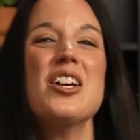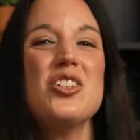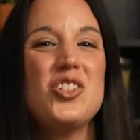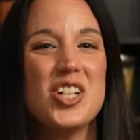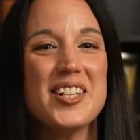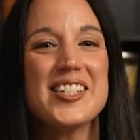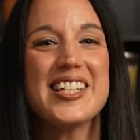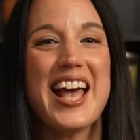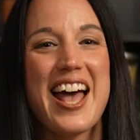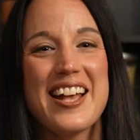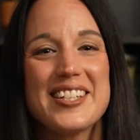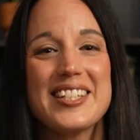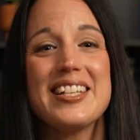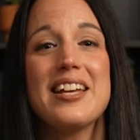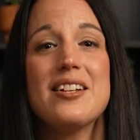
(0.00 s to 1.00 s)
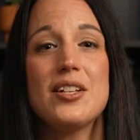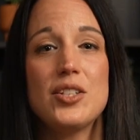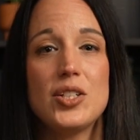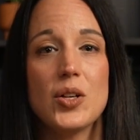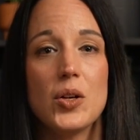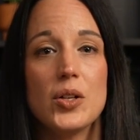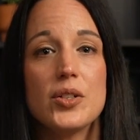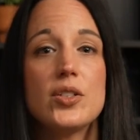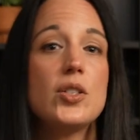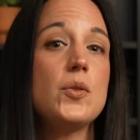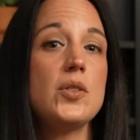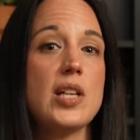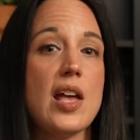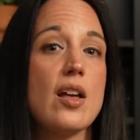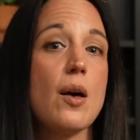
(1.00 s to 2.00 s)
just ask an adult to
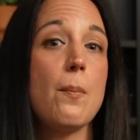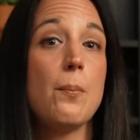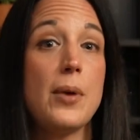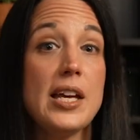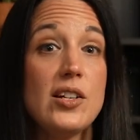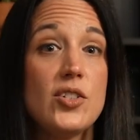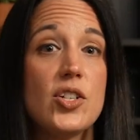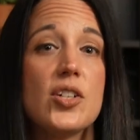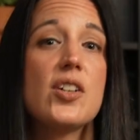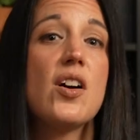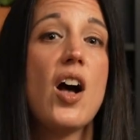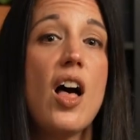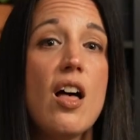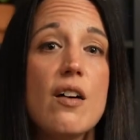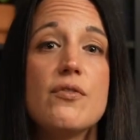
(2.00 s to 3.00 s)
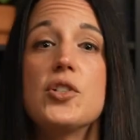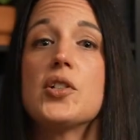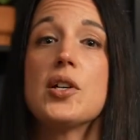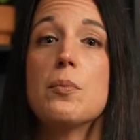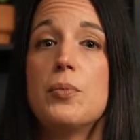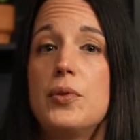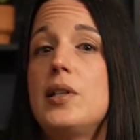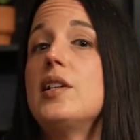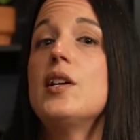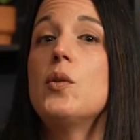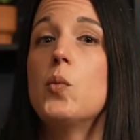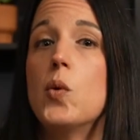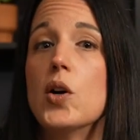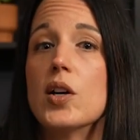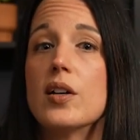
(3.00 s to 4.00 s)
take a picture of your completed
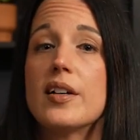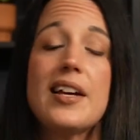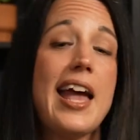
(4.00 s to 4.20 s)
work